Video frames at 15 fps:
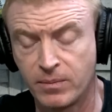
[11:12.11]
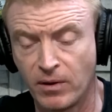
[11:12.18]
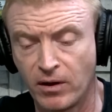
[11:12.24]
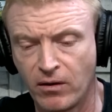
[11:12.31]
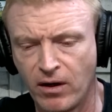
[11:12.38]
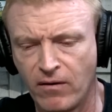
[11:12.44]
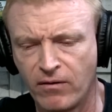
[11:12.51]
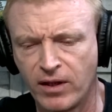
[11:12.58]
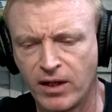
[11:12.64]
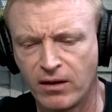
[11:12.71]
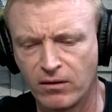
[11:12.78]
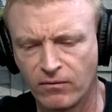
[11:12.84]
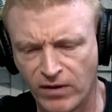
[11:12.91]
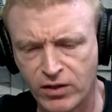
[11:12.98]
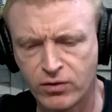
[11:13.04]
but I agree everything
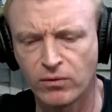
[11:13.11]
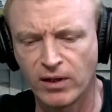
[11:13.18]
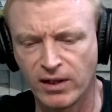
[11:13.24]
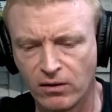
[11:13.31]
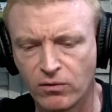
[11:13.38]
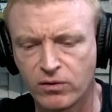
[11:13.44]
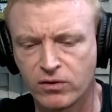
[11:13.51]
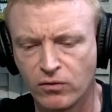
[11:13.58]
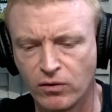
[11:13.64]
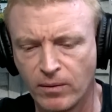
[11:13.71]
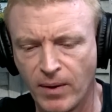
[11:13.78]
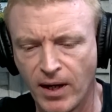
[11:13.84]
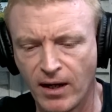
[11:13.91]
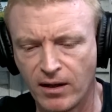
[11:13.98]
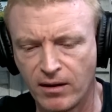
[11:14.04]
visually looks good
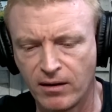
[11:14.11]
about it.